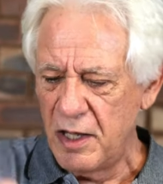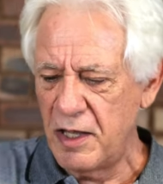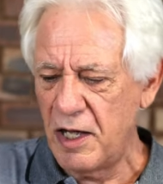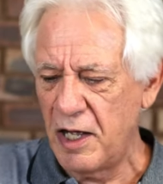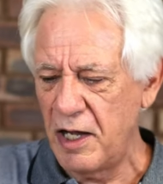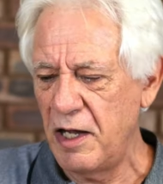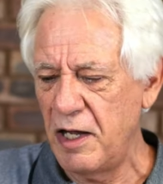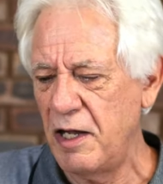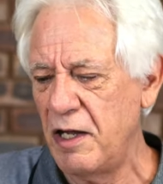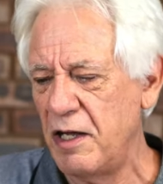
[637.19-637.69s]

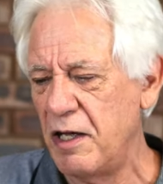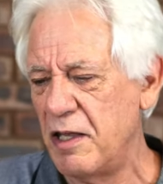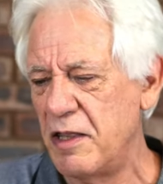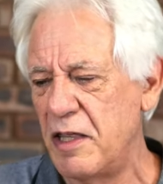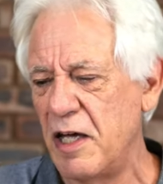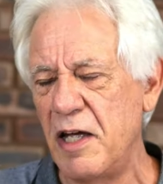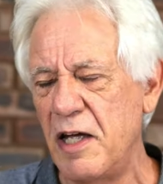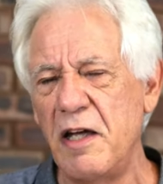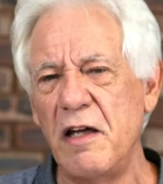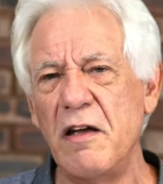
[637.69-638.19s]
they
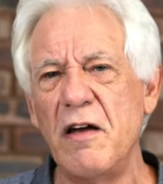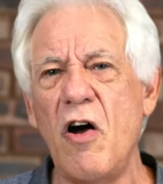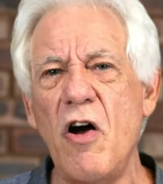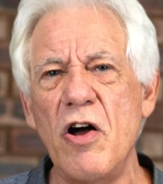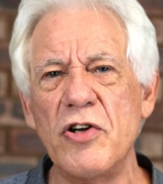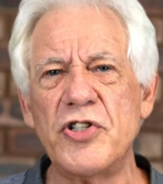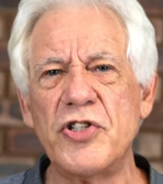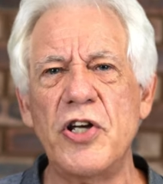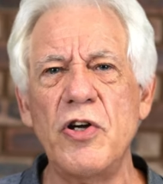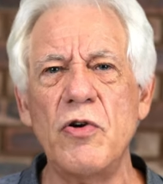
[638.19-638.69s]
they
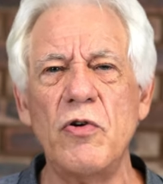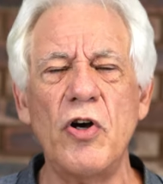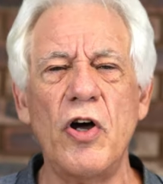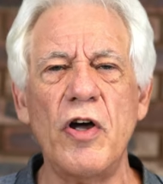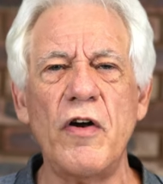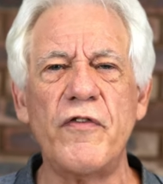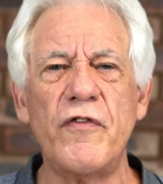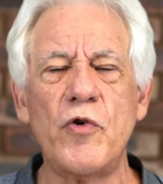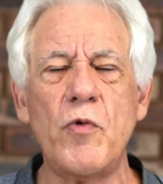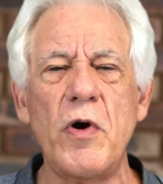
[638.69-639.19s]
ask you a
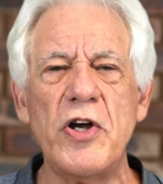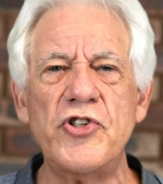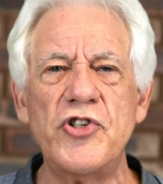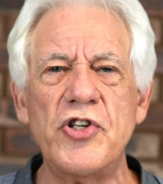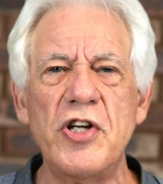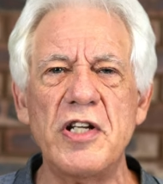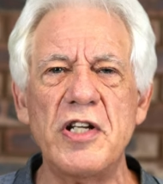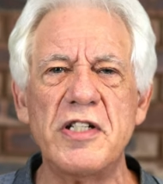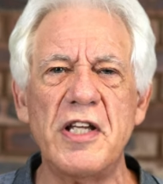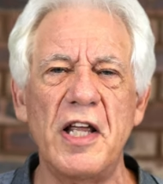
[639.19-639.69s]
lot of
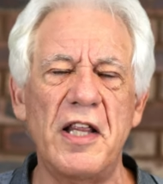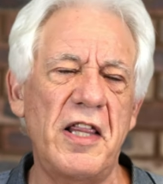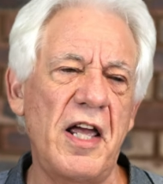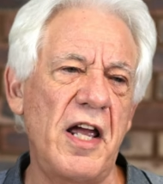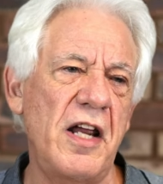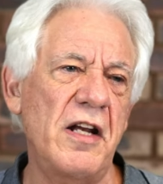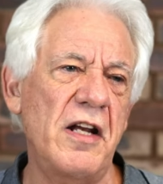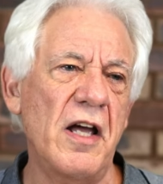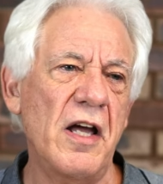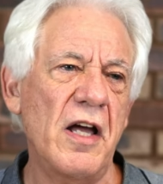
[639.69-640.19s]
questions and
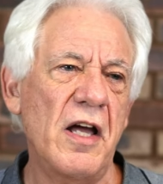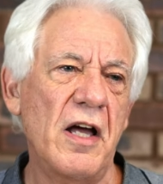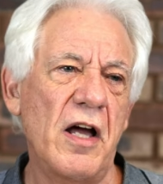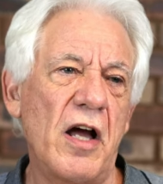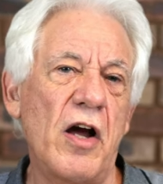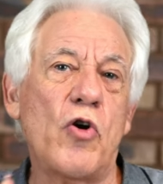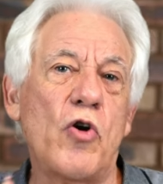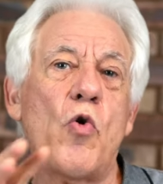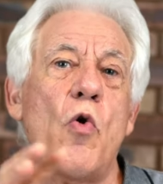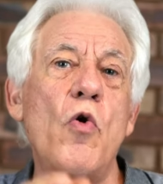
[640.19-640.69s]
then
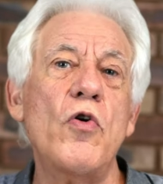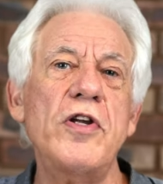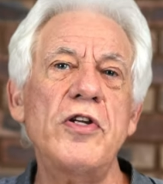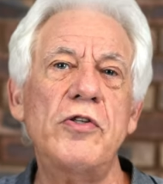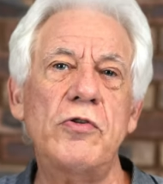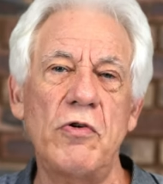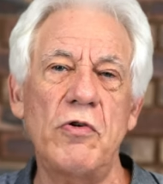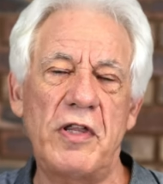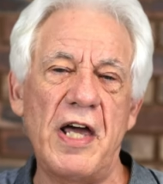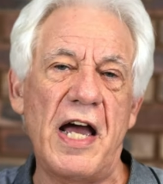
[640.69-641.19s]

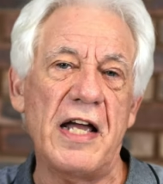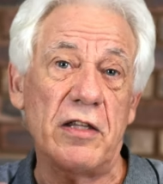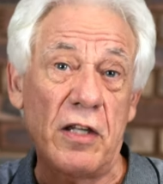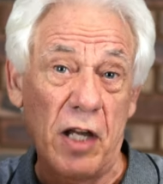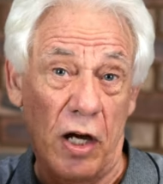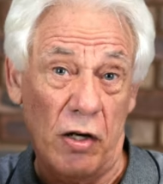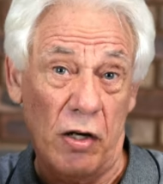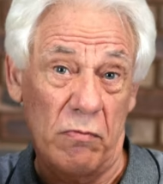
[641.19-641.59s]
according to that